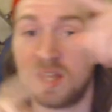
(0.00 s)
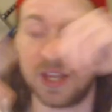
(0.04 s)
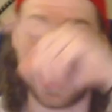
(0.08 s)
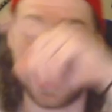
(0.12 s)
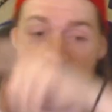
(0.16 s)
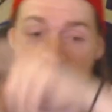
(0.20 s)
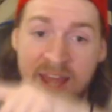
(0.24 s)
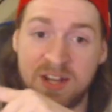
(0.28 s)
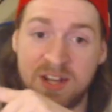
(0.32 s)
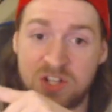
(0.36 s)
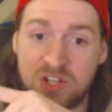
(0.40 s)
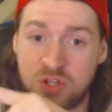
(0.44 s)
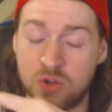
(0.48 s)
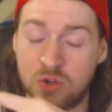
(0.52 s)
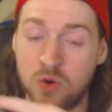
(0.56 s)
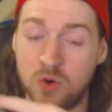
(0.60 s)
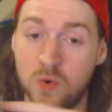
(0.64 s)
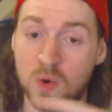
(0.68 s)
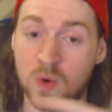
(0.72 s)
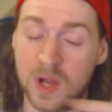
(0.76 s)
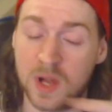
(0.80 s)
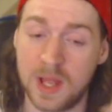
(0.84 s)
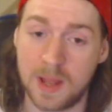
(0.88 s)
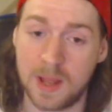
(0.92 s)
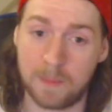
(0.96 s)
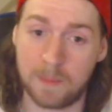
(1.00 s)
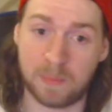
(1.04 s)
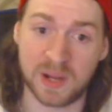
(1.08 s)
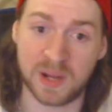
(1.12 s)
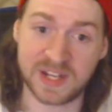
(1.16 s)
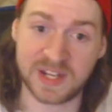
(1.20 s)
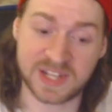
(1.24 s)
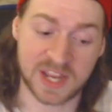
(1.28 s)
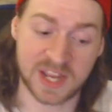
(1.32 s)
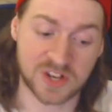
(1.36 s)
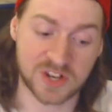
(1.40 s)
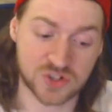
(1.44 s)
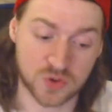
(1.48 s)
into
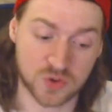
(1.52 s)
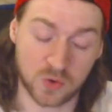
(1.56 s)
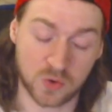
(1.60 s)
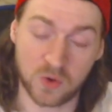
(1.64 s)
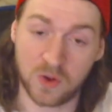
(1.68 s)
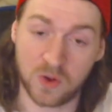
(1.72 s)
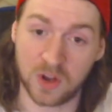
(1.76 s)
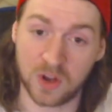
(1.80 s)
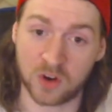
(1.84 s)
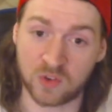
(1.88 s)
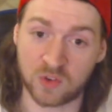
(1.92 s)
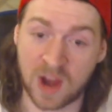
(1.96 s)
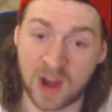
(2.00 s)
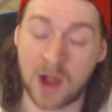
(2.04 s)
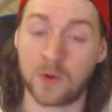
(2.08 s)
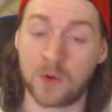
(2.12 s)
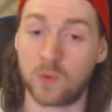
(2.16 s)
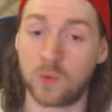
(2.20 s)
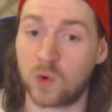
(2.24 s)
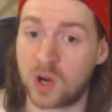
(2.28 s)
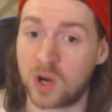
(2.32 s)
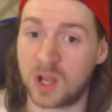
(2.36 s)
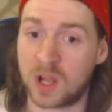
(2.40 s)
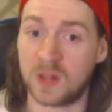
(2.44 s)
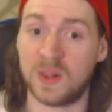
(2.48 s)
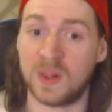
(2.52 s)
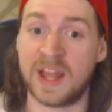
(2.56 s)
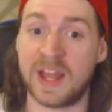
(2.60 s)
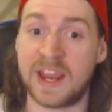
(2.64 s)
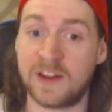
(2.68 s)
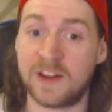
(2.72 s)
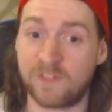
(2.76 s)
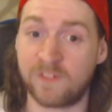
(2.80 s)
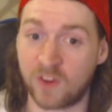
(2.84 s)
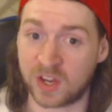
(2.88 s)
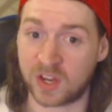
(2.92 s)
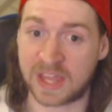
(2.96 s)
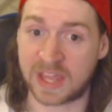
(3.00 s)
potential groundwork
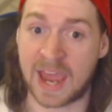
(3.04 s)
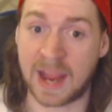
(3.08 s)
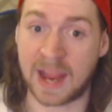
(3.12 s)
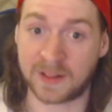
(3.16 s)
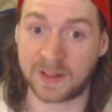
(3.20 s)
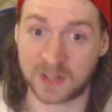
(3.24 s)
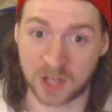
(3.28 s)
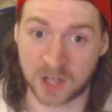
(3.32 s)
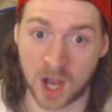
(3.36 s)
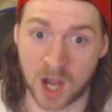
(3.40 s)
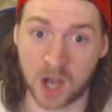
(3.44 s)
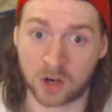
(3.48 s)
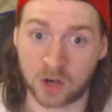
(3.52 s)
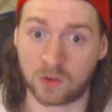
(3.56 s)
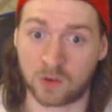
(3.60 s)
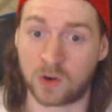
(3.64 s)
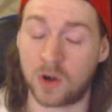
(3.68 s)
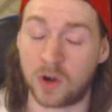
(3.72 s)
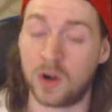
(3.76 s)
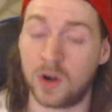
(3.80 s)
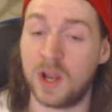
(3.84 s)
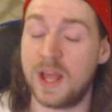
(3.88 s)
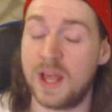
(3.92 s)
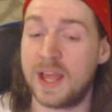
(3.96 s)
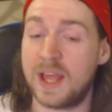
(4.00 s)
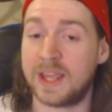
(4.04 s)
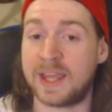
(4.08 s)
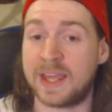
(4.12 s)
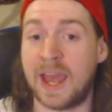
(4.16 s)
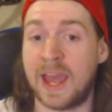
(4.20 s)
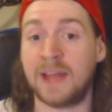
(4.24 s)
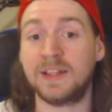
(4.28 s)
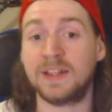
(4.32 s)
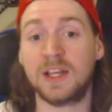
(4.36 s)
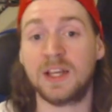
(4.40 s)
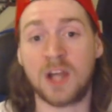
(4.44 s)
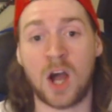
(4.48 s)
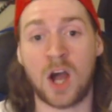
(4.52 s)
laid for Kang the Conqueror.
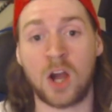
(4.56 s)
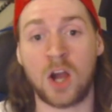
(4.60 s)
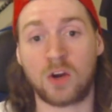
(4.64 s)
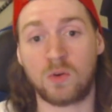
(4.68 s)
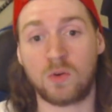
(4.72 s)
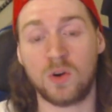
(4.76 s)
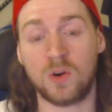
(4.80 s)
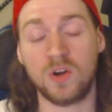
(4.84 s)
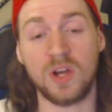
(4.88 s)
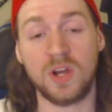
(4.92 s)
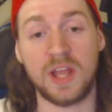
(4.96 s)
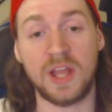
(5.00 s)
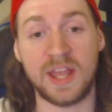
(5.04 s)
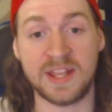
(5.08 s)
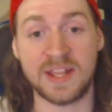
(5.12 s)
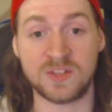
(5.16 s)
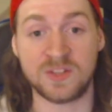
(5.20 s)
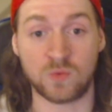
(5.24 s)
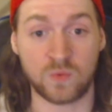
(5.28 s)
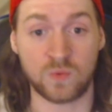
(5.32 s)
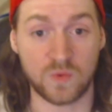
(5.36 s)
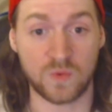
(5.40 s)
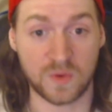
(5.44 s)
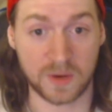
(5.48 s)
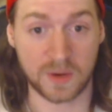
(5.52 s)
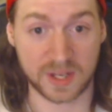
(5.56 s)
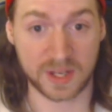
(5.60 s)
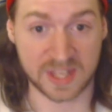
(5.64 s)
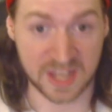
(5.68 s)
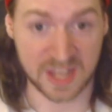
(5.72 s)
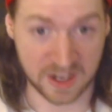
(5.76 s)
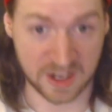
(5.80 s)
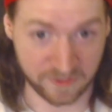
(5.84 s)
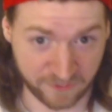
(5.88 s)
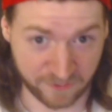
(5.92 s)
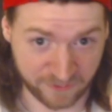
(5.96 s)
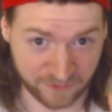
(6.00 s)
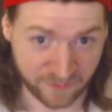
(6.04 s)
Kang the Conqueror is
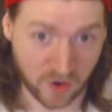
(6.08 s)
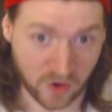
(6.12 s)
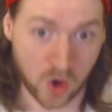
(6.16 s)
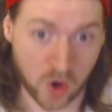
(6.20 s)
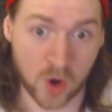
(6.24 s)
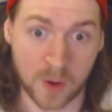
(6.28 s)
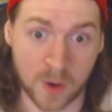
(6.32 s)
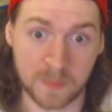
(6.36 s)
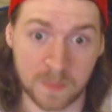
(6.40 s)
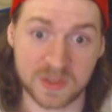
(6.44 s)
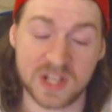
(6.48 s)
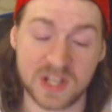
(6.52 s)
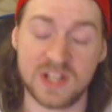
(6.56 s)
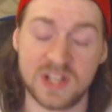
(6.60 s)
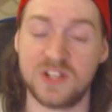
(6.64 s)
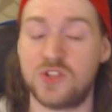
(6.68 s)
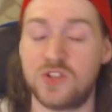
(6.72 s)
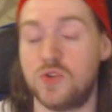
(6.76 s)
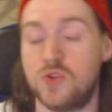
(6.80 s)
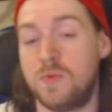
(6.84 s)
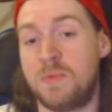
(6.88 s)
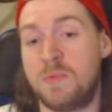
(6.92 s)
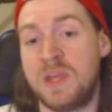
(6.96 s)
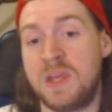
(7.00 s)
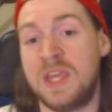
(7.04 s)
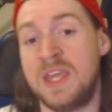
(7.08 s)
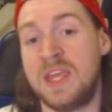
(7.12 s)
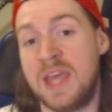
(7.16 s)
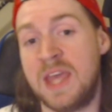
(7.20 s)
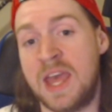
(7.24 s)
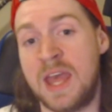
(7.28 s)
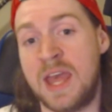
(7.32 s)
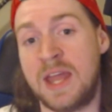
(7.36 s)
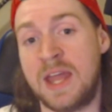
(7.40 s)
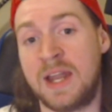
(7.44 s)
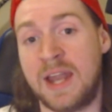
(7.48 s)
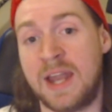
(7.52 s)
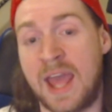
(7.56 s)
confirmed to be
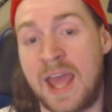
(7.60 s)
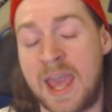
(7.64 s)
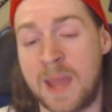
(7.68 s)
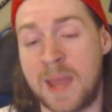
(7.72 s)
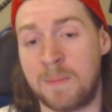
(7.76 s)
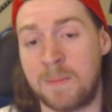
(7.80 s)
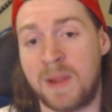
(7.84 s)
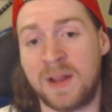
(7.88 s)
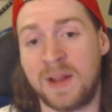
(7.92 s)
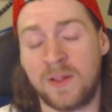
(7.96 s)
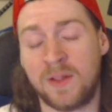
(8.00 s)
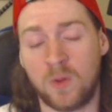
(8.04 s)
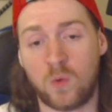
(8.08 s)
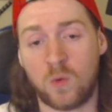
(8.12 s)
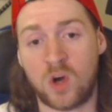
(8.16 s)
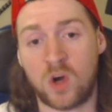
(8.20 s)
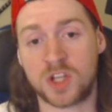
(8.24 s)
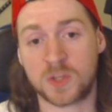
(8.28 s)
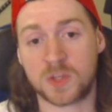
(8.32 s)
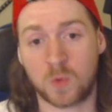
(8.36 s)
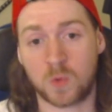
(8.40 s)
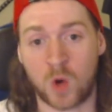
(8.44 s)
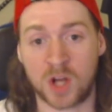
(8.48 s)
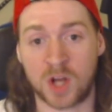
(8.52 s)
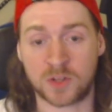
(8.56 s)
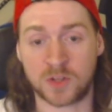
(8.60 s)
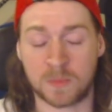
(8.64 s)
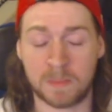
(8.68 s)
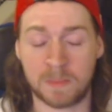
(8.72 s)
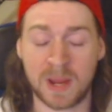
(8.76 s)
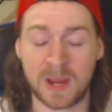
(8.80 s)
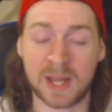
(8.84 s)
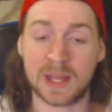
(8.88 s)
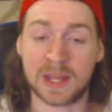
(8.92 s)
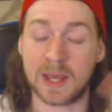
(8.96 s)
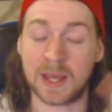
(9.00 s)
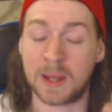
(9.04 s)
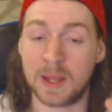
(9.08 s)
in Ant-Man and the Wasp:
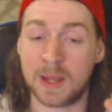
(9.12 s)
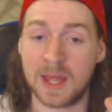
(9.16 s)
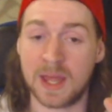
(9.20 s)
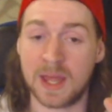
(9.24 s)
Quantumania.